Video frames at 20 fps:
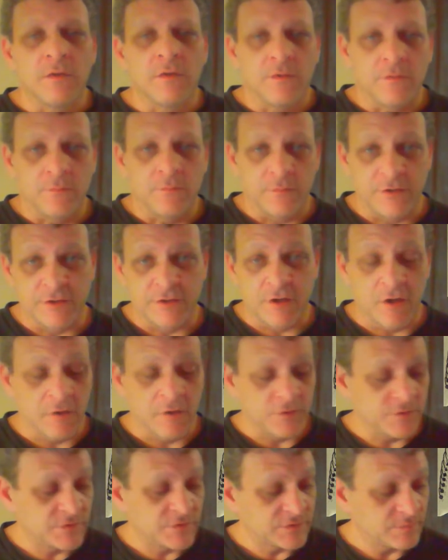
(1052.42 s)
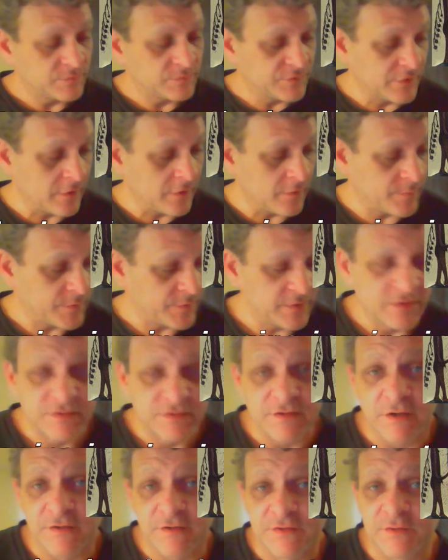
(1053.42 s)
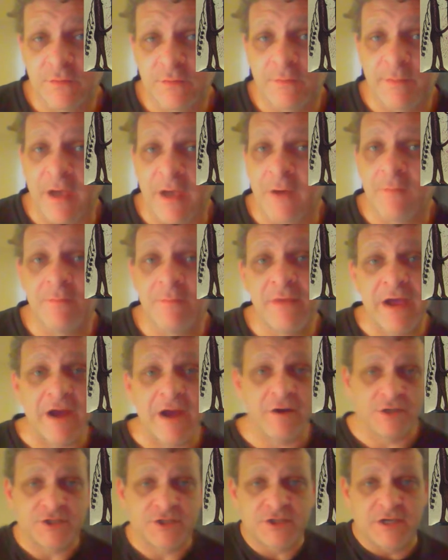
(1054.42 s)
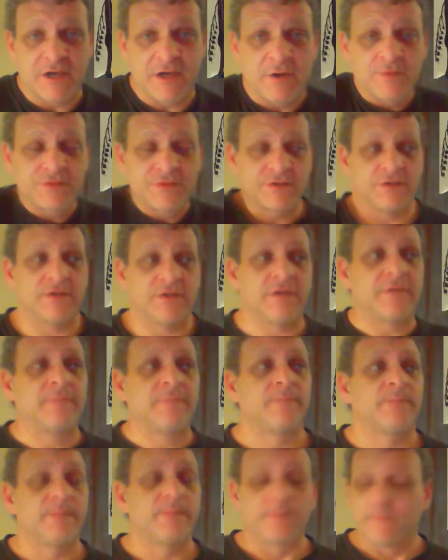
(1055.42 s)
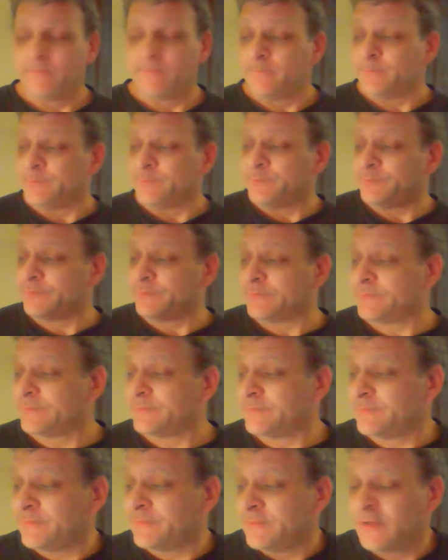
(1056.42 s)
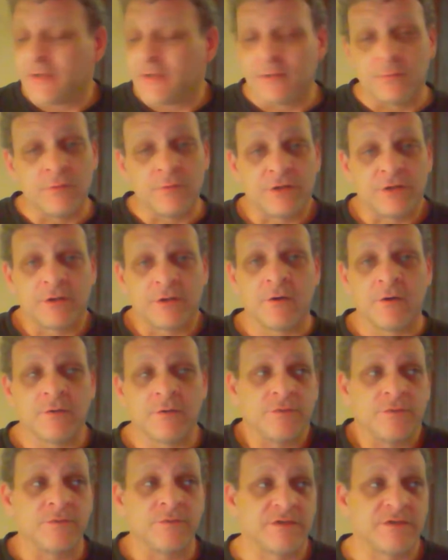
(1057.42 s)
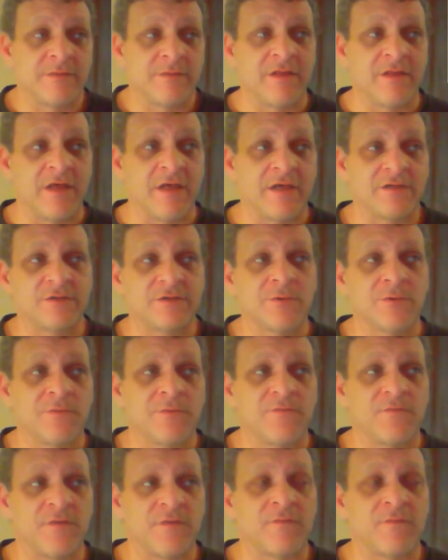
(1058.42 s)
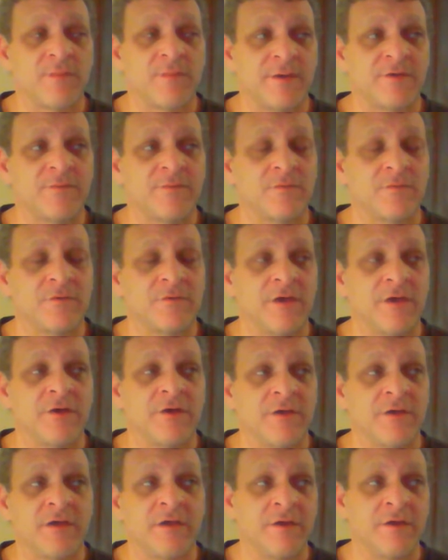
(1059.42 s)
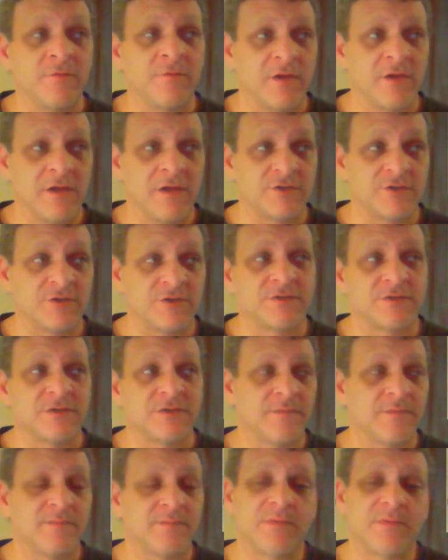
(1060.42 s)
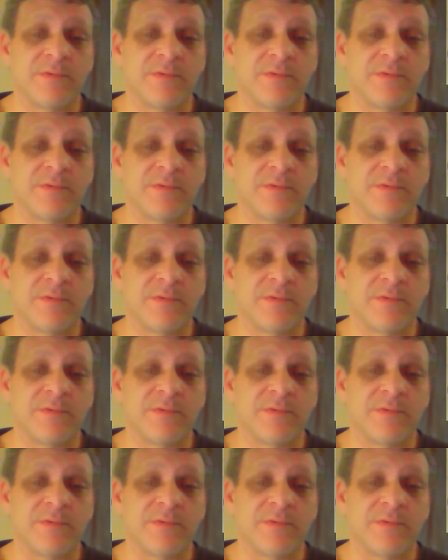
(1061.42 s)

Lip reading: We could all use some therapy. It's also about marriage counseling. And we could all use some of that too if you've ever been in any relationship.